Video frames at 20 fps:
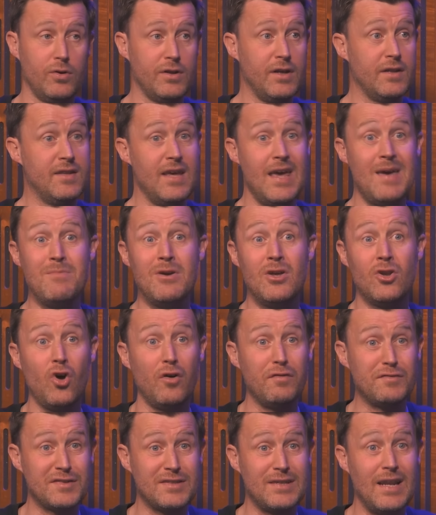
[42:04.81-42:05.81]
You have Damien
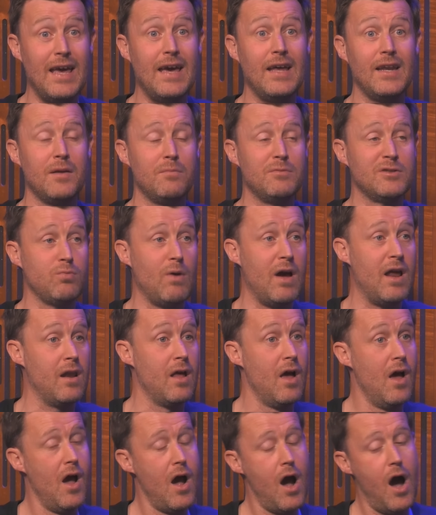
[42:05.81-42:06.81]
Duff slating him as well.
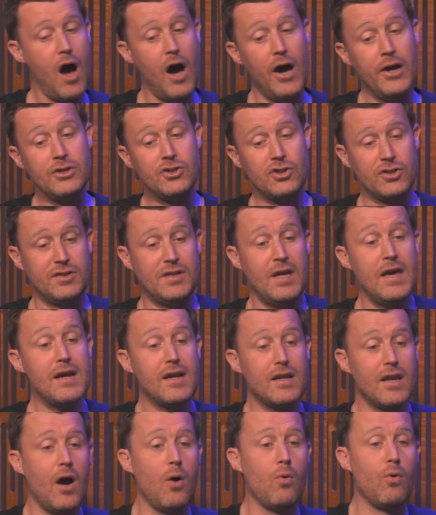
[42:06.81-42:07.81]
I just think
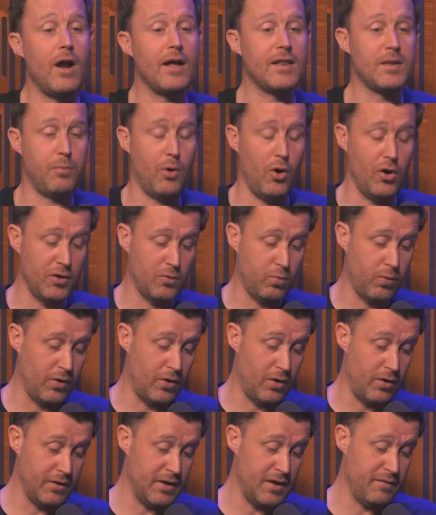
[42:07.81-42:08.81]
now we're at the point
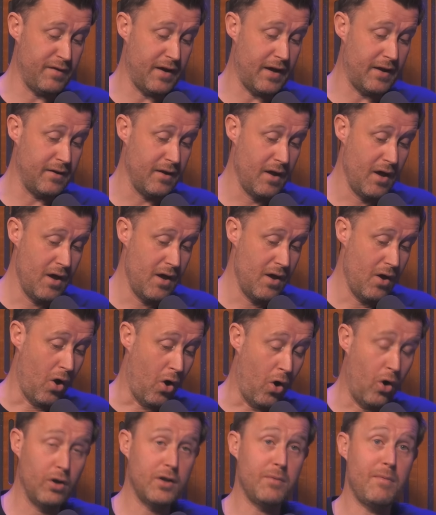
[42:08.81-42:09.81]
where you've had
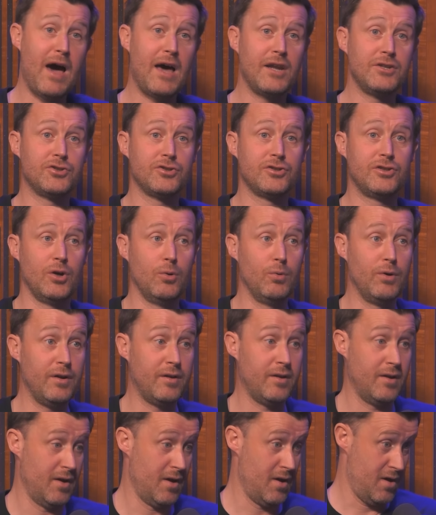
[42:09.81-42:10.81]
all the managers doing
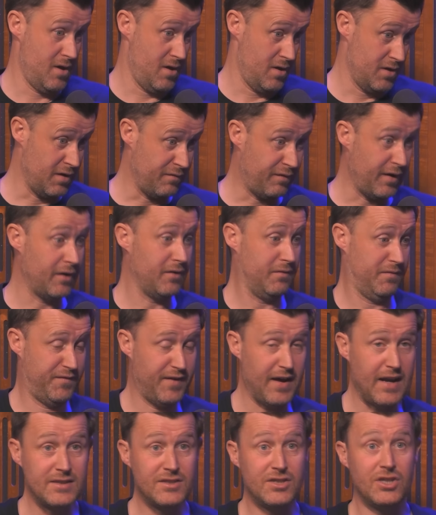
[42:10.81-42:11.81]
it. You've had
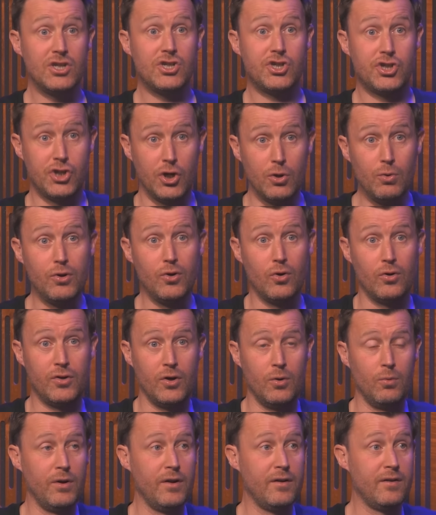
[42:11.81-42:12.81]
fellas in the studio
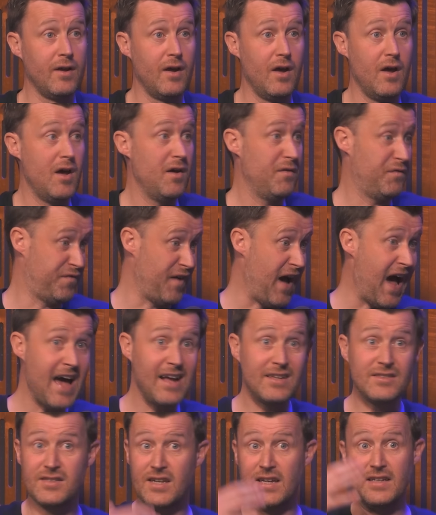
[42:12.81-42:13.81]
doing it.
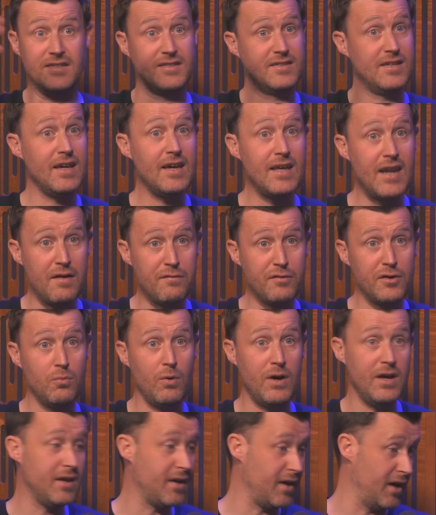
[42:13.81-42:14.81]
Fans can see it every
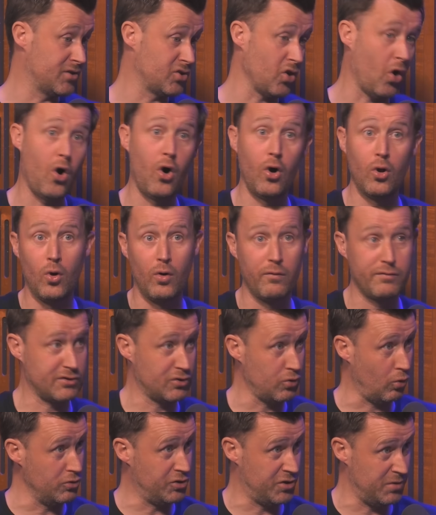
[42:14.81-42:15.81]
week. It's all over
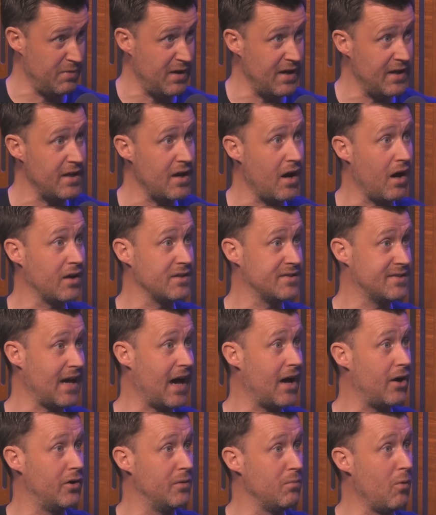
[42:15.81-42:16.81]
social media on a
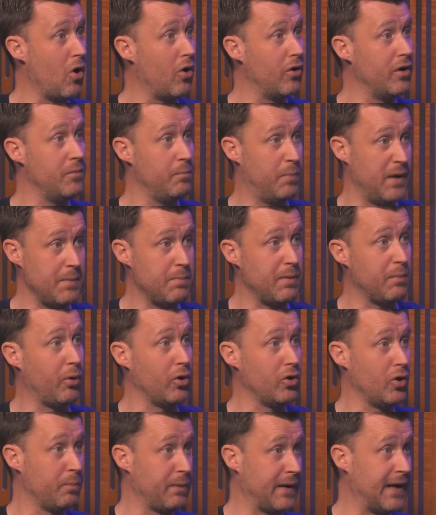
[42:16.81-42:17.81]
Saturday morning. People
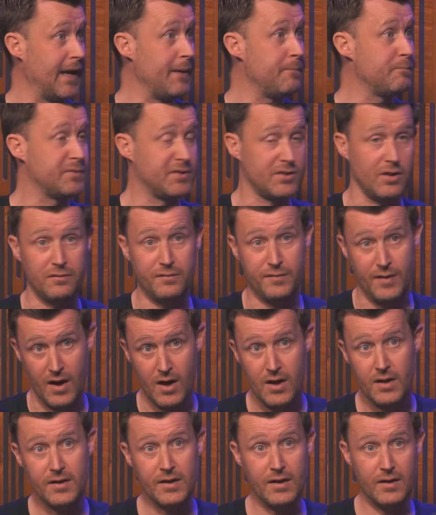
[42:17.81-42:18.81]
putting up clips of
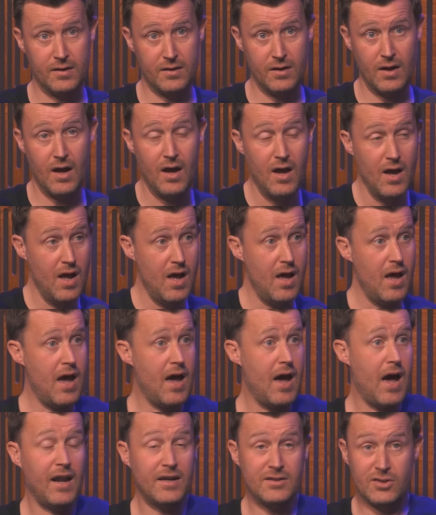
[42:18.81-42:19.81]
the... the uh,
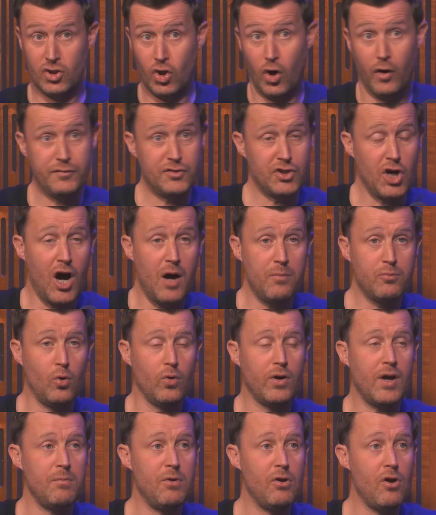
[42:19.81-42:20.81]
and it's a tough job,
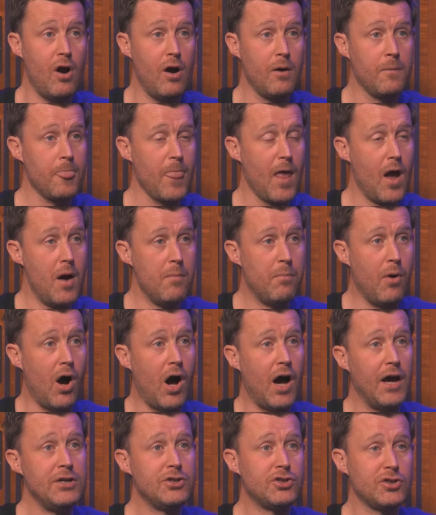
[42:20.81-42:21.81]
don't get me wrong. But
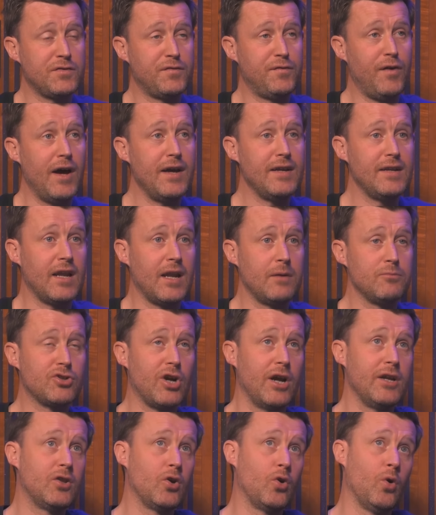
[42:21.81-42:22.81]
I just find that I'm
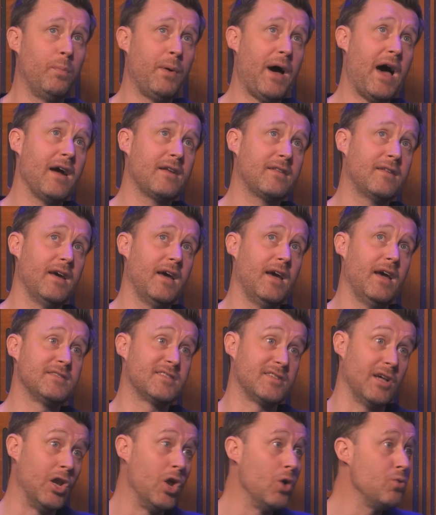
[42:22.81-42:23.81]
trying to go back to a
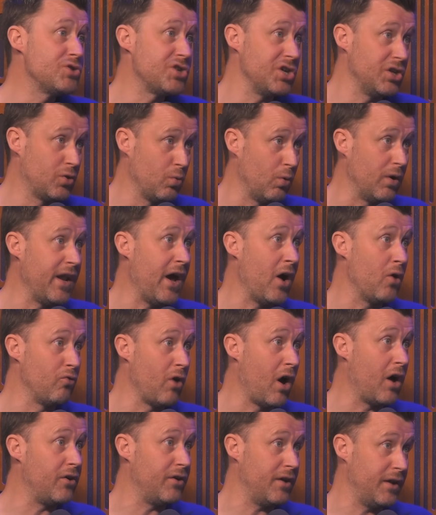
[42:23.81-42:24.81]
solution to it now
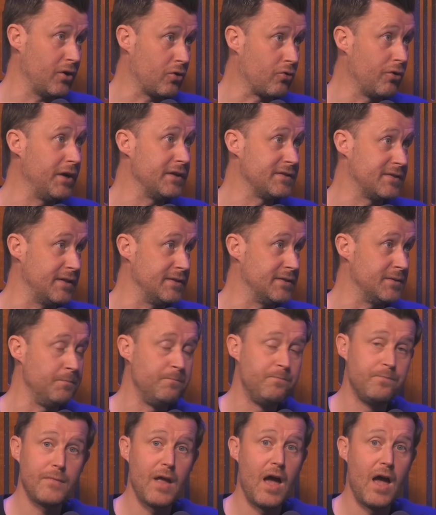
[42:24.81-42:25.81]
rather than a criticism. Yeah.